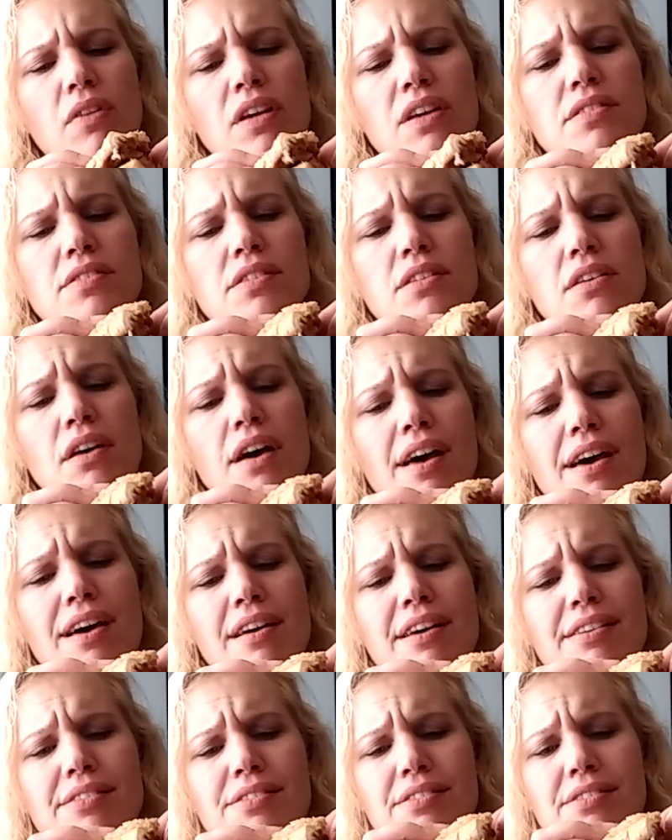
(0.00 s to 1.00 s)
It's
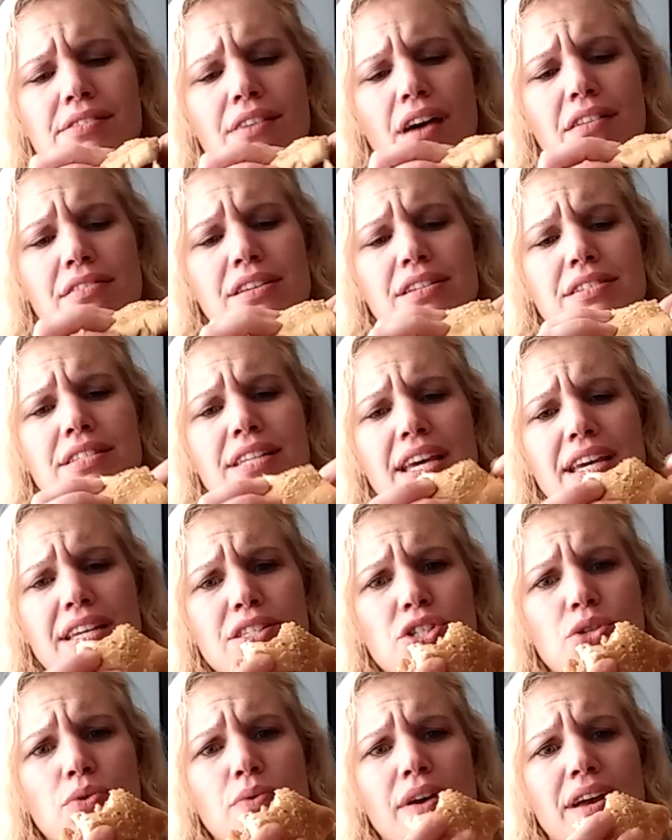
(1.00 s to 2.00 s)
got a solid
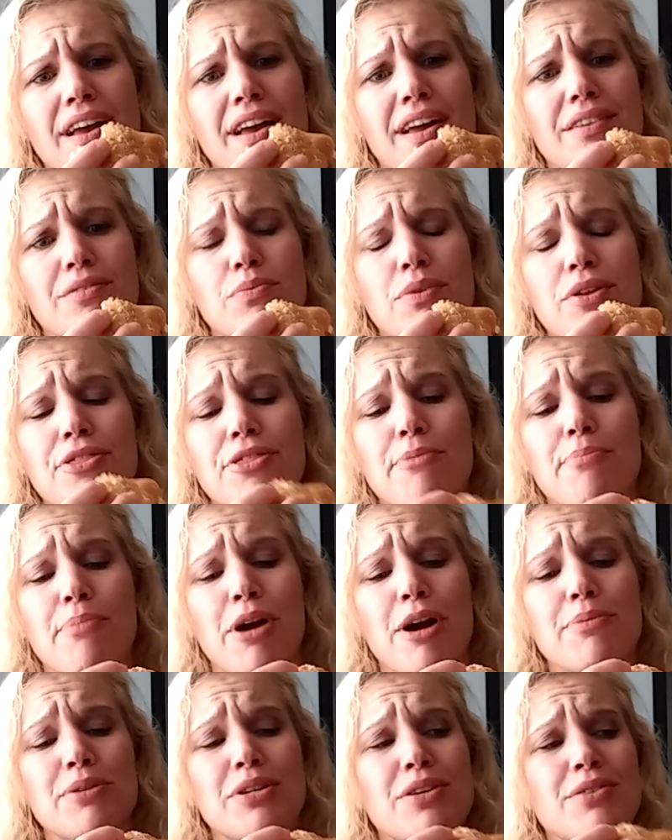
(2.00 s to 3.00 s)
taste to it. And with the
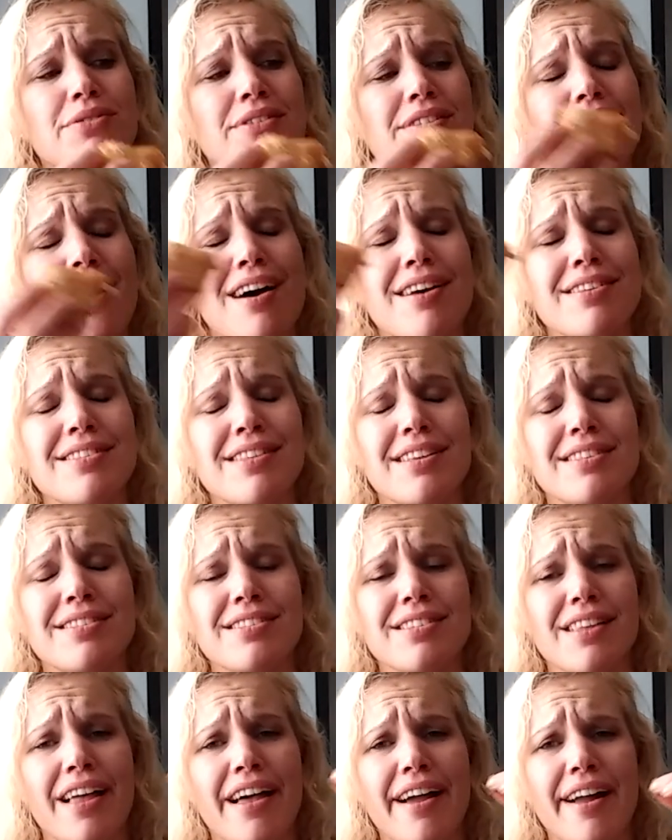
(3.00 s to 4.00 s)
barbecue sauce,
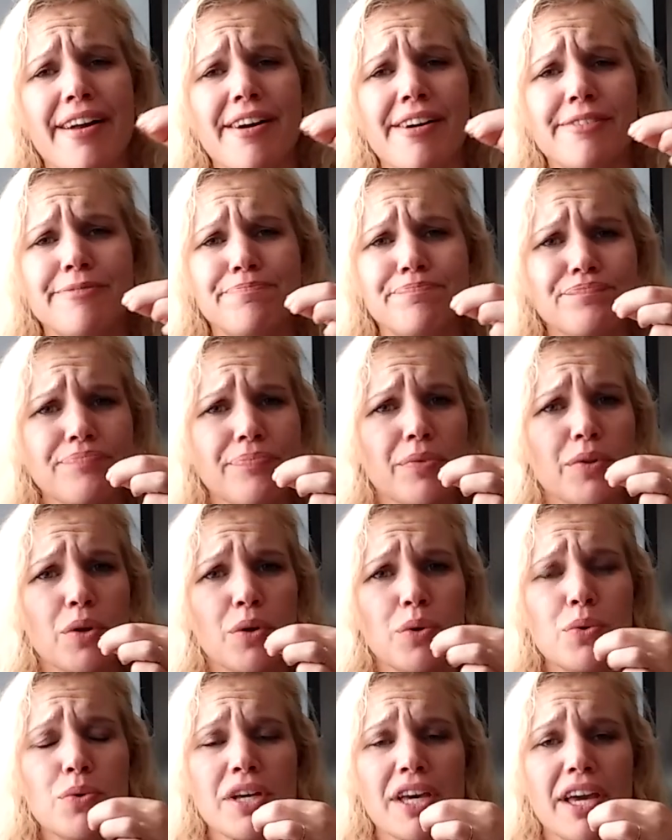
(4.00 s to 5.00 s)
it's like,
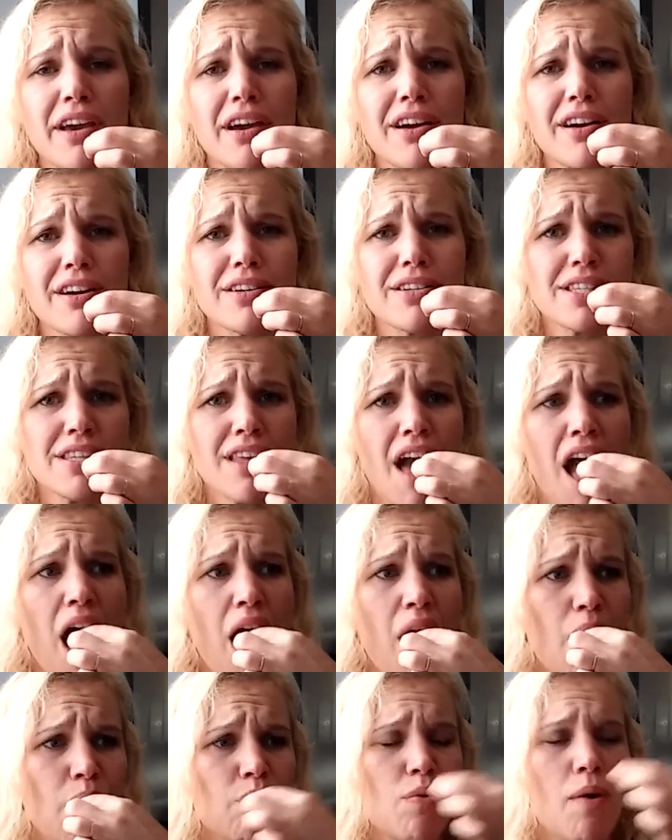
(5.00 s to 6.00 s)
who cares?
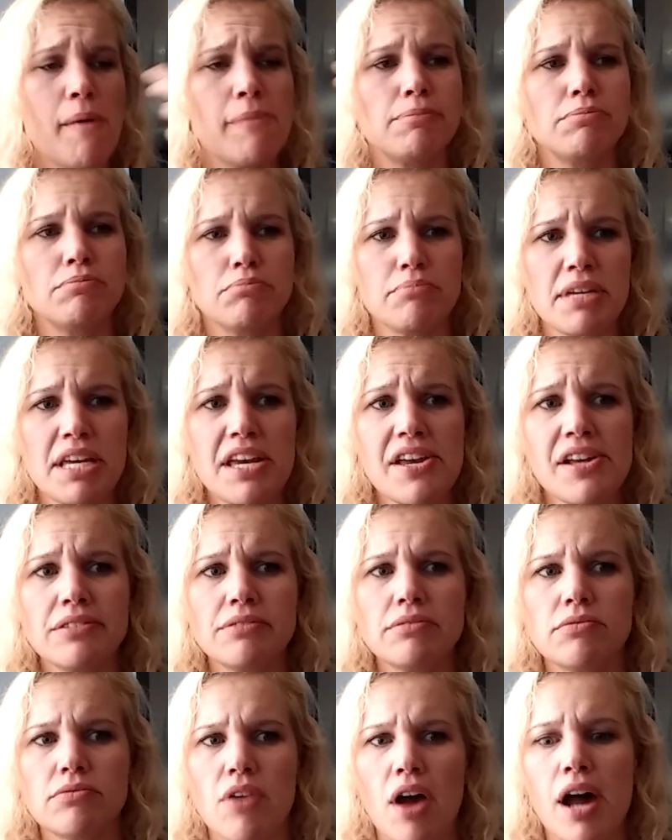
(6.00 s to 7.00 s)

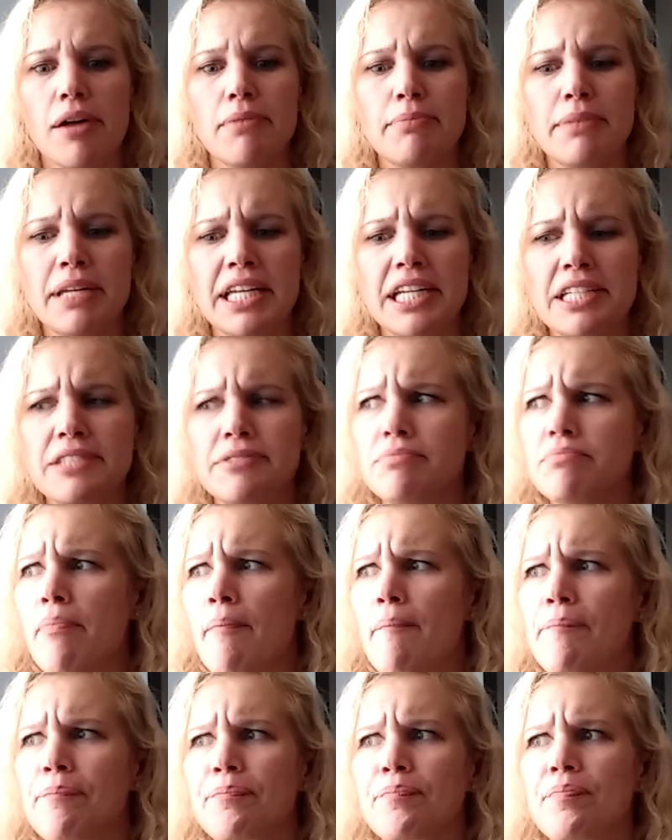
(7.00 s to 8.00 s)
Meat, not meat.
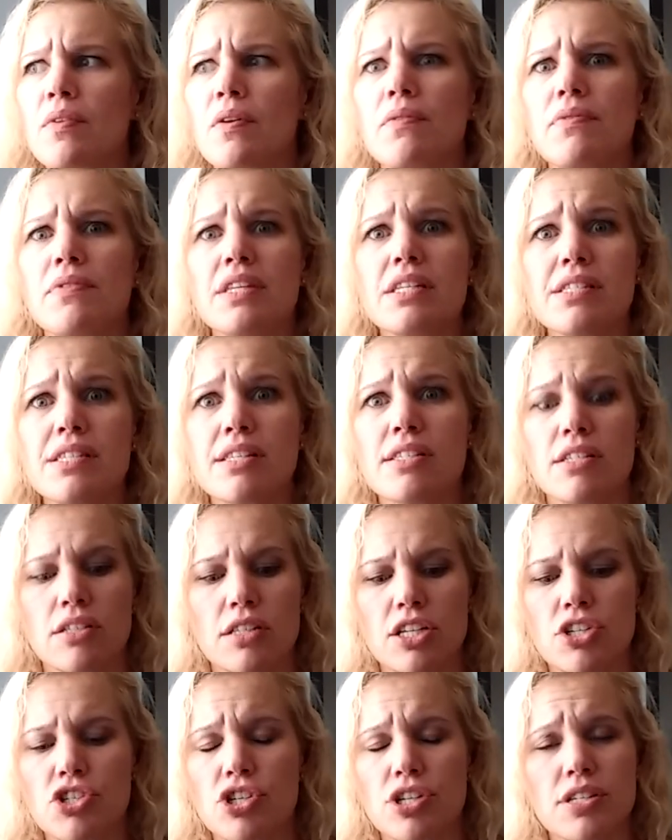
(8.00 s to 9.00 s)
This is
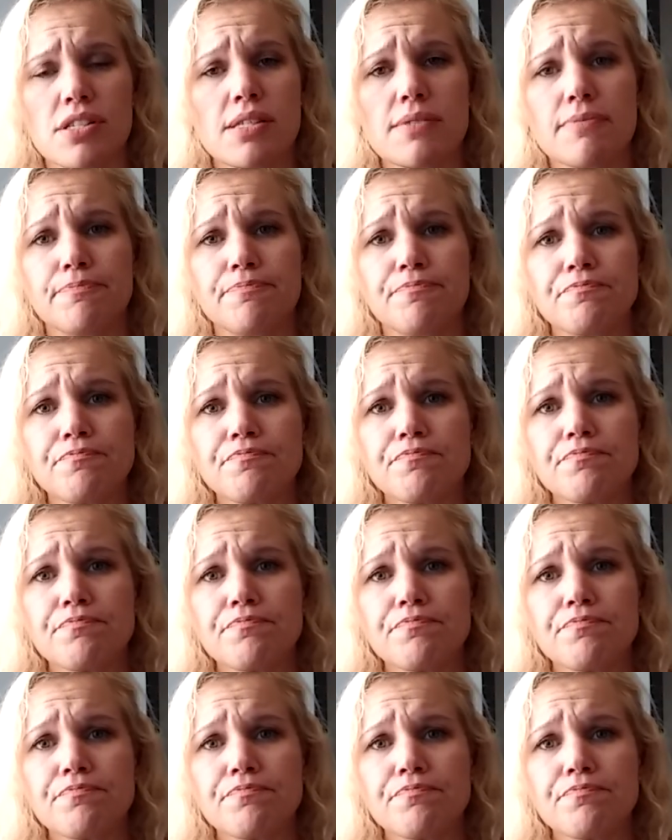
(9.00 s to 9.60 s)
delicious.